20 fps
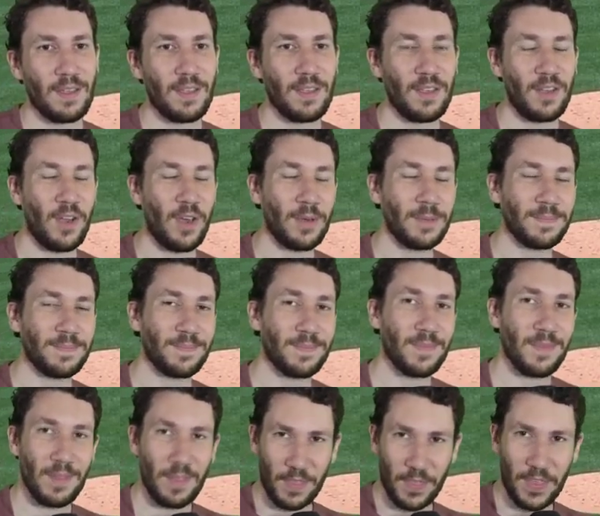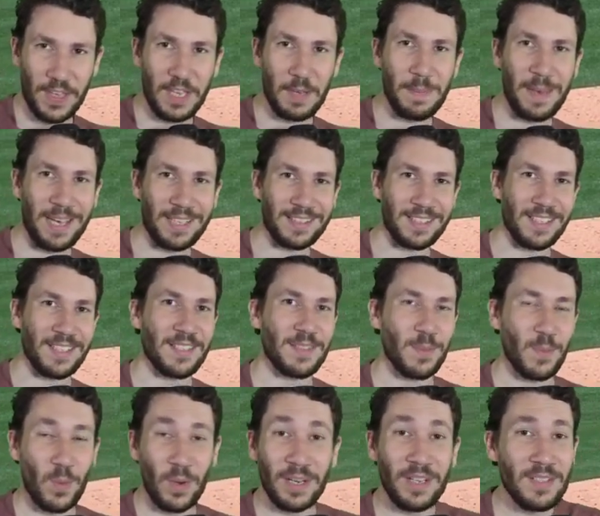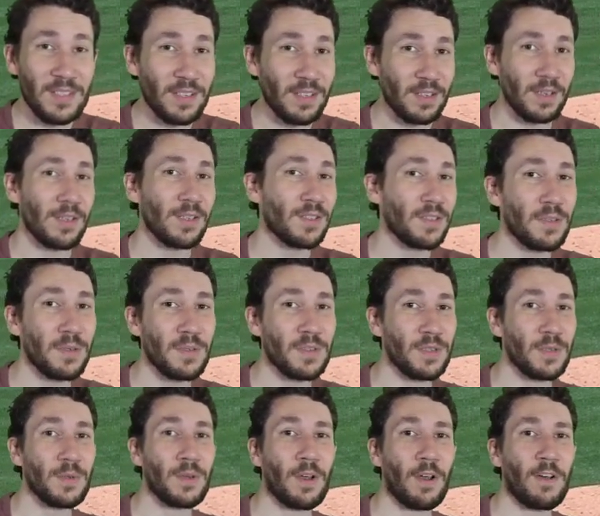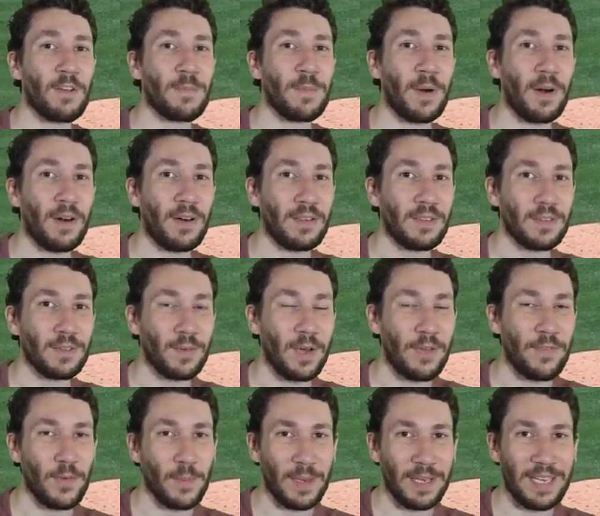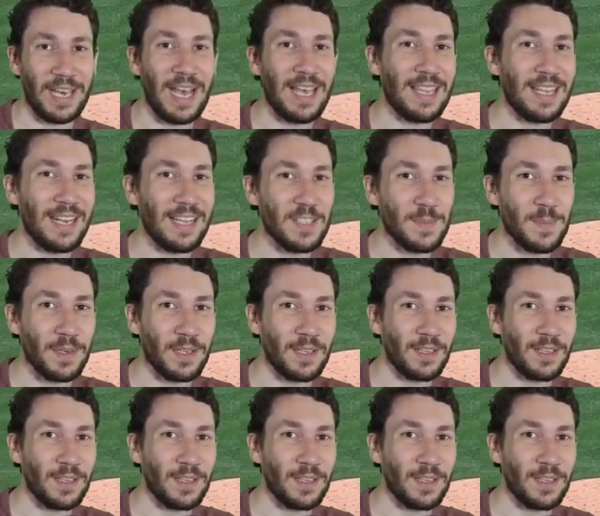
You know, think about this. What is a good two two curveball, right, from a guy that has been a